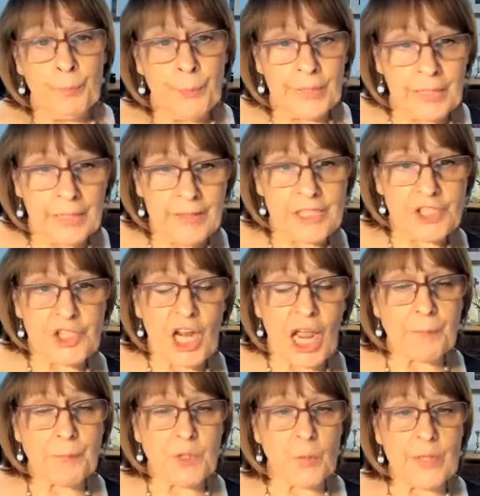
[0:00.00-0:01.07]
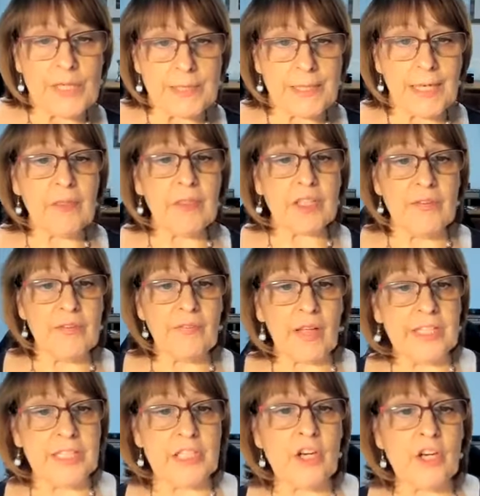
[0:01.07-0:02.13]
But in this chapter, we see the
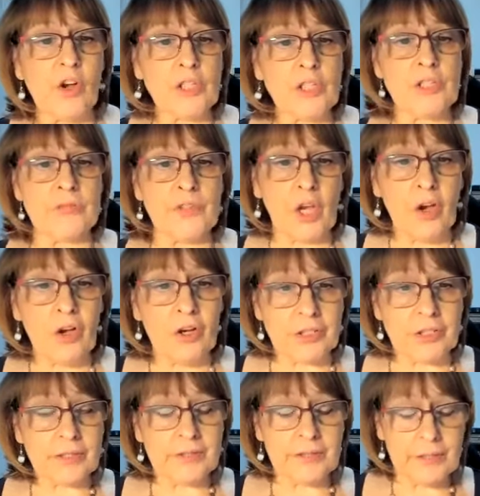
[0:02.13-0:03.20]
divided heart of God.